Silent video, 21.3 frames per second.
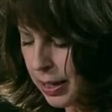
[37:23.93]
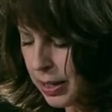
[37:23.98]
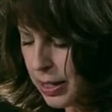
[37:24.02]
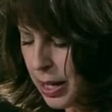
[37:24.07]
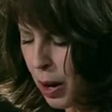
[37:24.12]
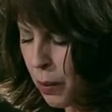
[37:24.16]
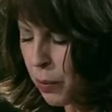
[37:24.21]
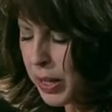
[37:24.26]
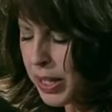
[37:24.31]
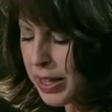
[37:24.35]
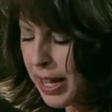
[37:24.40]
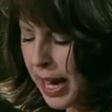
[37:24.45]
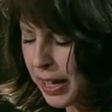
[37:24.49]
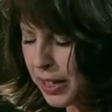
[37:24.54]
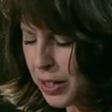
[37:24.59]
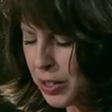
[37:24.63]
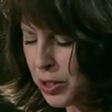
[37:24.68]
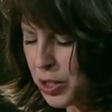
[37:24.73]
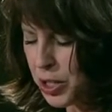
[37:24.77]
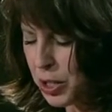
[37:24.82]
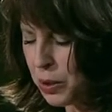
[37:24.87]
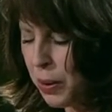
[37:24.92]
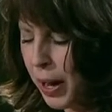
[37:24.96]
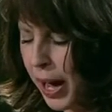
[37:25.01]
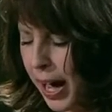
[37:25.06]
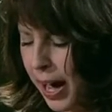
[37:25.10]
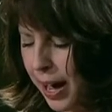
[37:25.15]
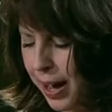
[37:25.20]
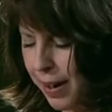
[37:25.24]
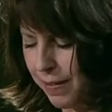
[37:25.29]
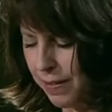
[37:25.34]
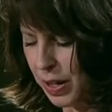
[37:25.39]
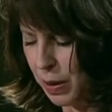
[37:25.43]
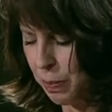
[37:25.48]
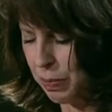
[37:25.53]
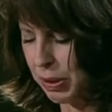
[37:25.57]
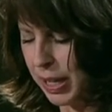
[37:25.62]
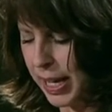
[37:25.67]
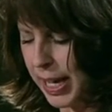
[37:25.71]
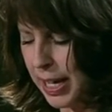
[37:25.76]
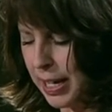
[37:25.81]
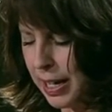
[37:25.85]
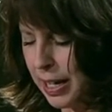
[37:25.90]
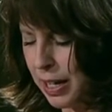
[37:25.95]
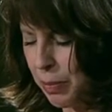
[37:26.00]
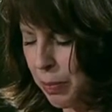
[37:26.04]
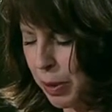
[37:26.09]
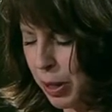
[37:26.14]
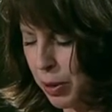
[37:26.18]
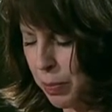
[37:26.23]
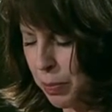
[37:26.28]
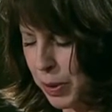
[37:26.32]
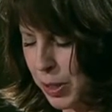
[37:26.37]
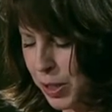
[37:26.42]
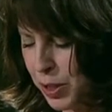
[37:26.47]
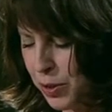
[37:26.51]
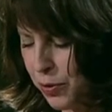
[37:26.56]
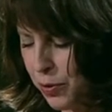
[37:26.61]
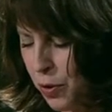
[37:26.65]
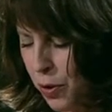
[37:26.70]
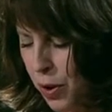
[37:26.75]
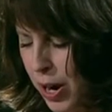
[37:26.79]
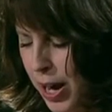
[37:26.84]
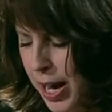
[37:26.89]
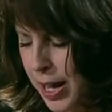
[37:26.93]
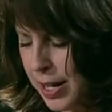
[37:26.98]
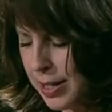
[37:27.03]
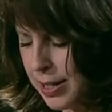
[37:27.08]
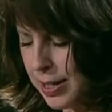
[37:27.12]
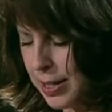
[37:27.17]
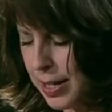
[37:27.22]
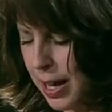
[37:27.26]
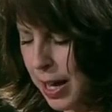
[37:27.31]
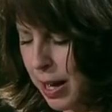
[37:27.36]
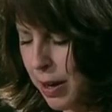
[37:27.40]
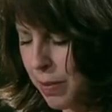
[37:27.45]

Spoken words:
knowing that you do have a plan and a purpose for us,